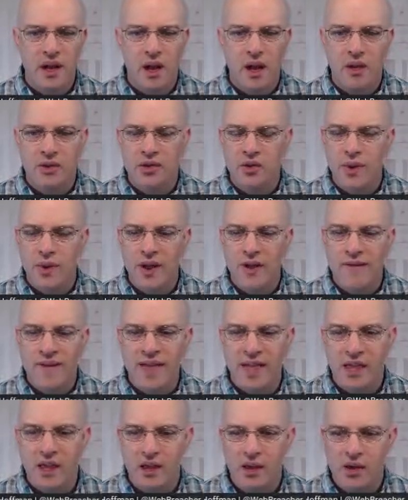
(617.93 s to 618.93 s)
So we have
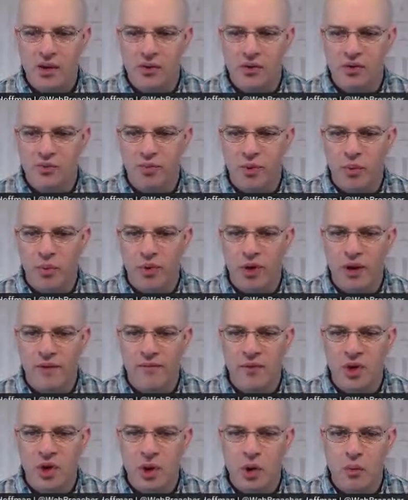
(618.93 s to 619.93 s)
hills, but we have
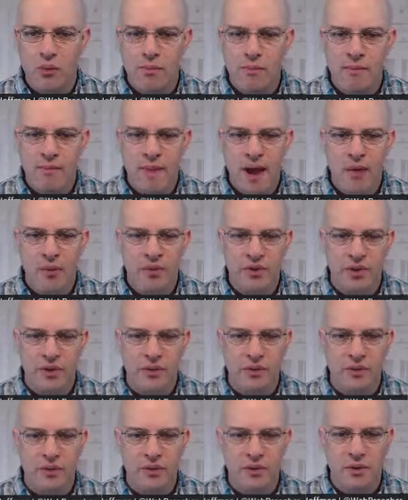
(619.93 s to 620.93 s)
no
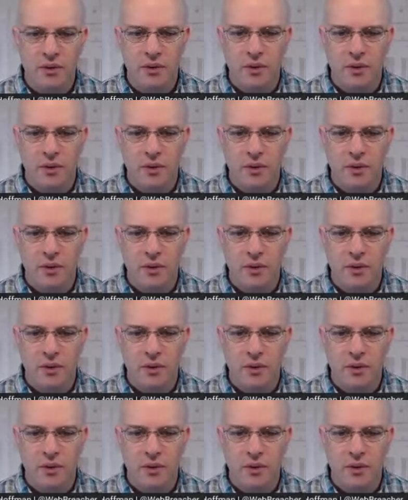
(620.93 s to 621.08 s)
mountains,